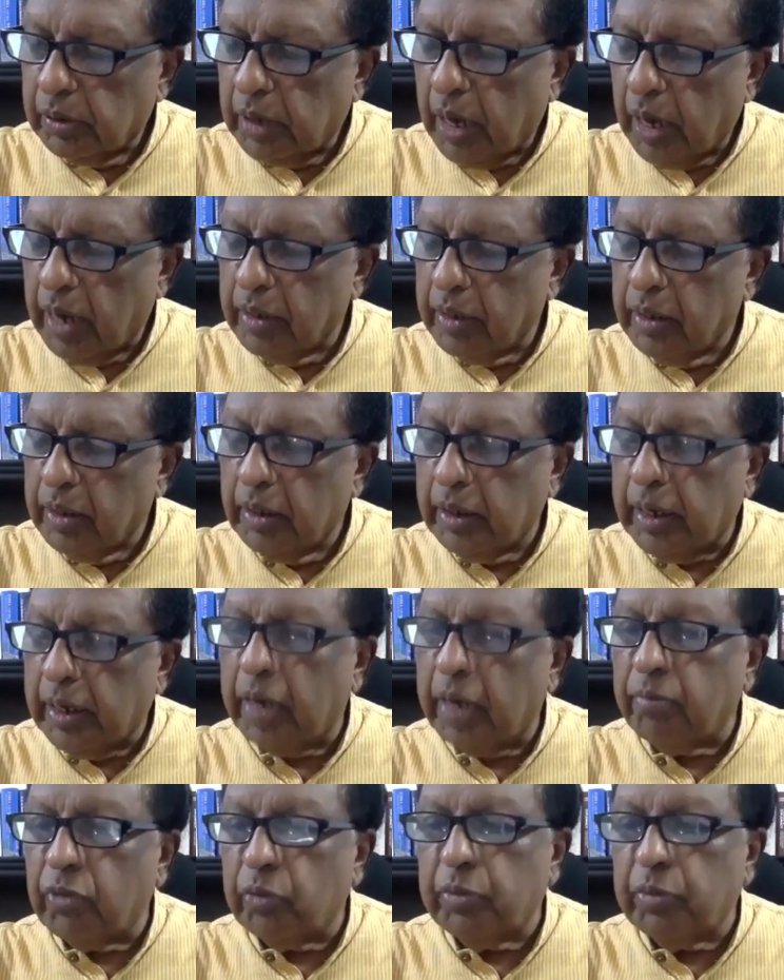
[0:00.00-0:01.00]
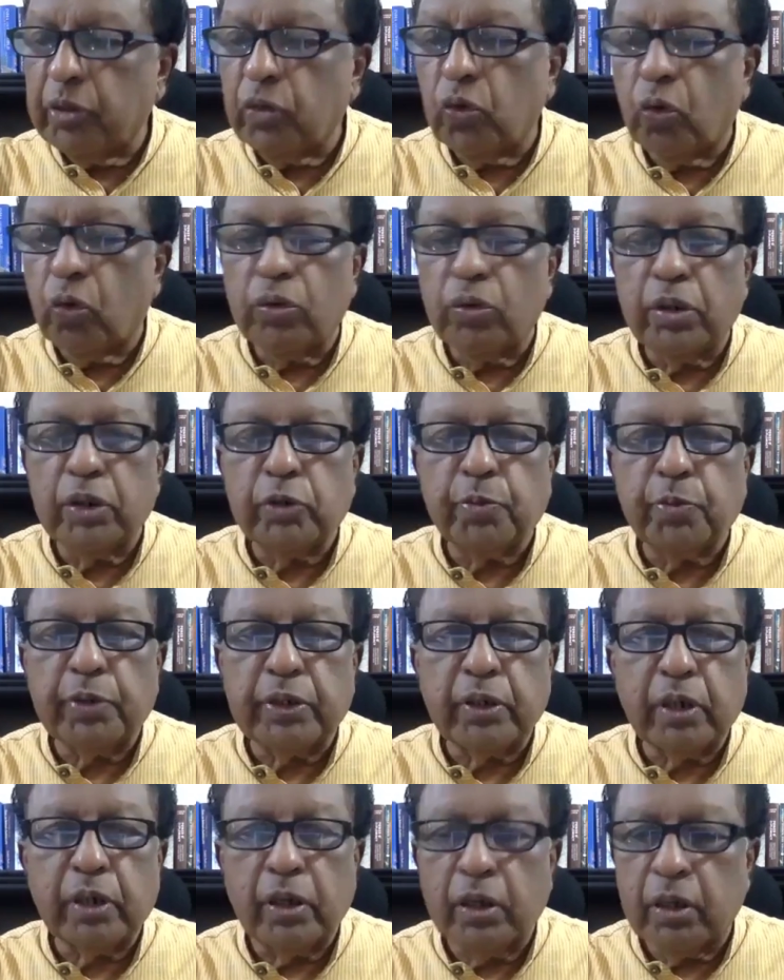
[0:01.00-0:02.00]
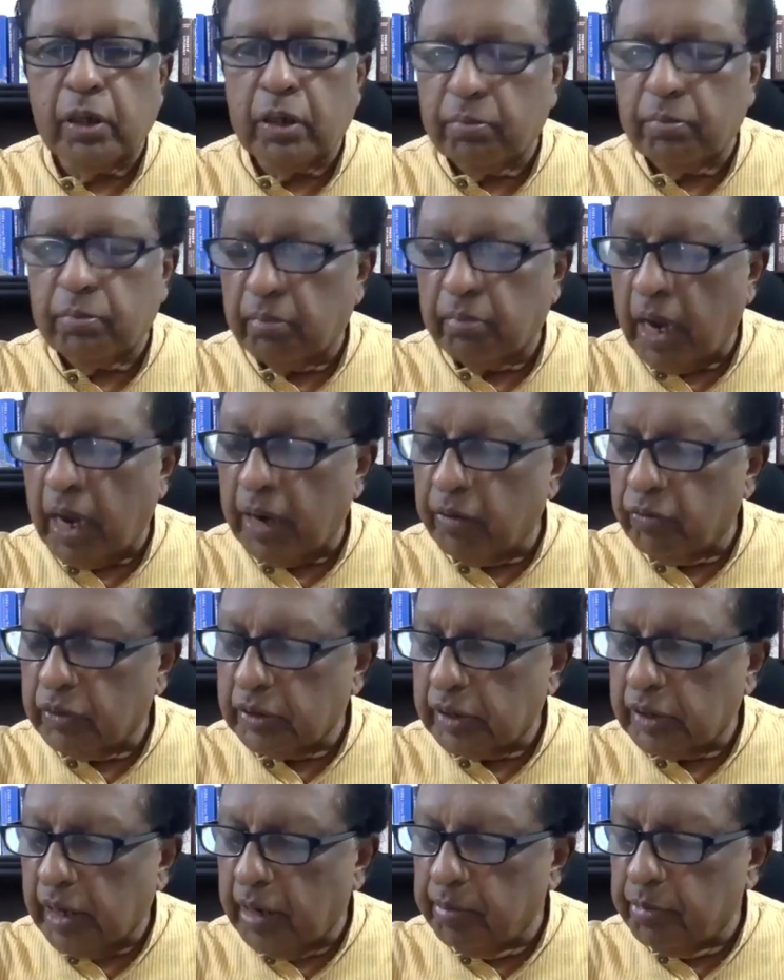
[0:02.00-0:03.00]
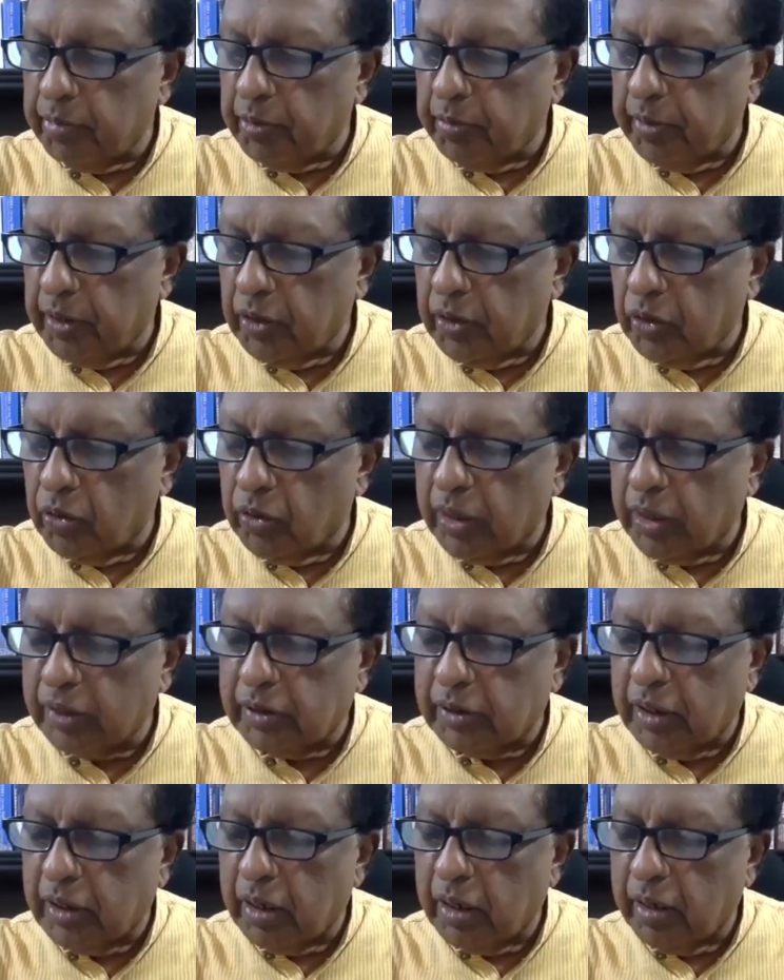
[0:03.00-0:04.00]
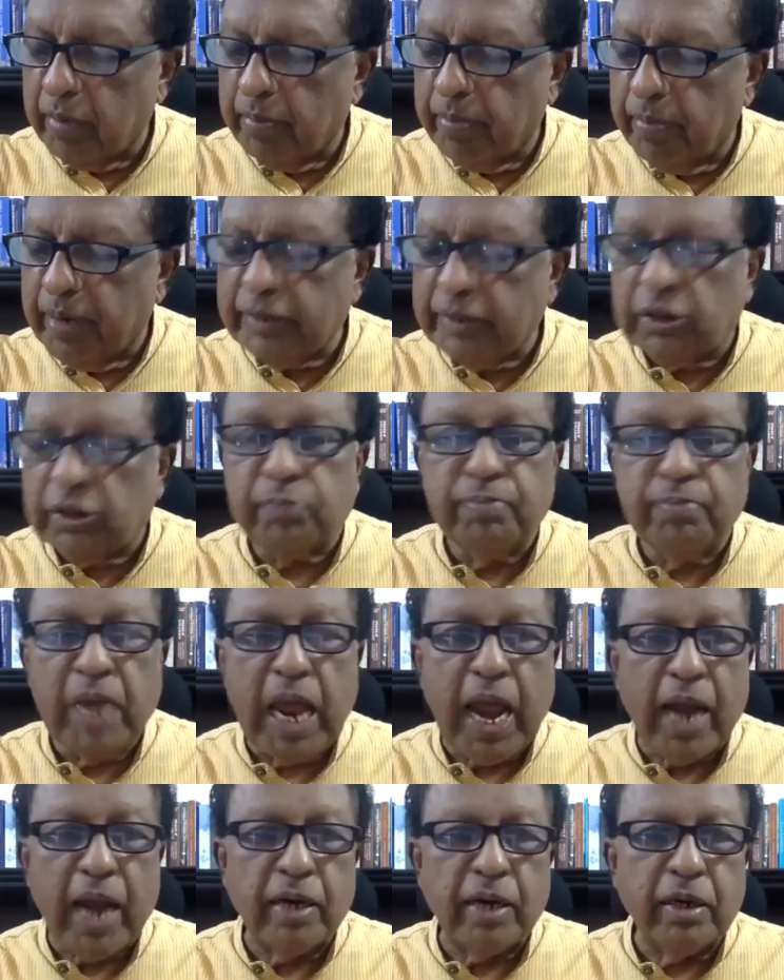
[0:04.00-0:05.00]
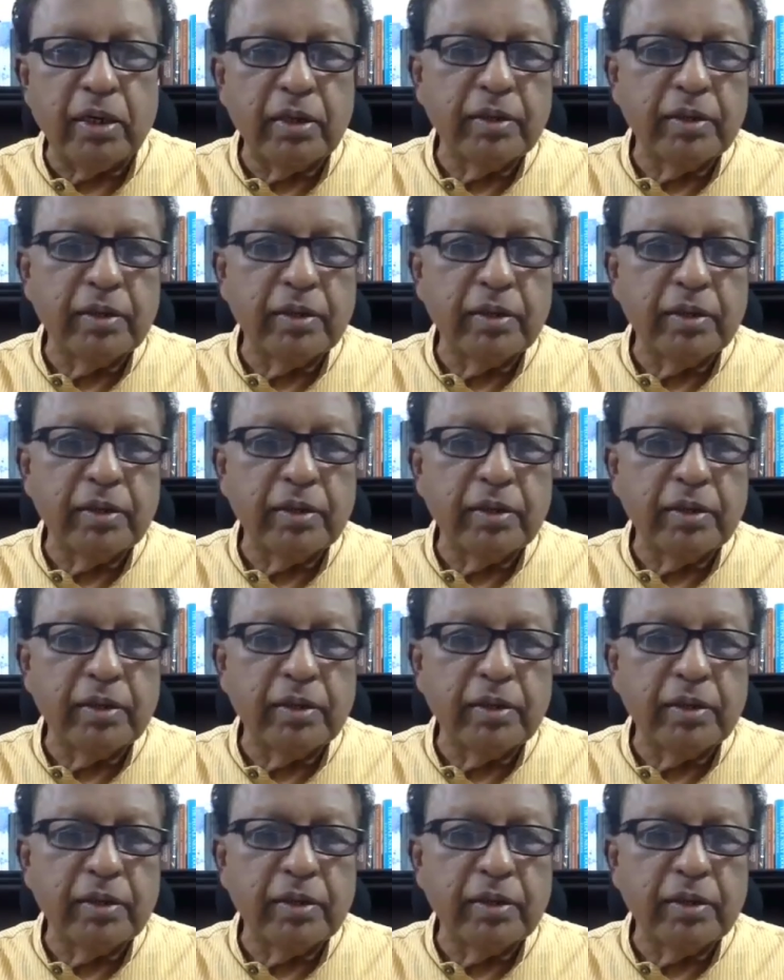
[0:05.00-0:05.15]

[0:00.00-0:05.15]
And he came to be known, this particular man was came to be known as the bridge man.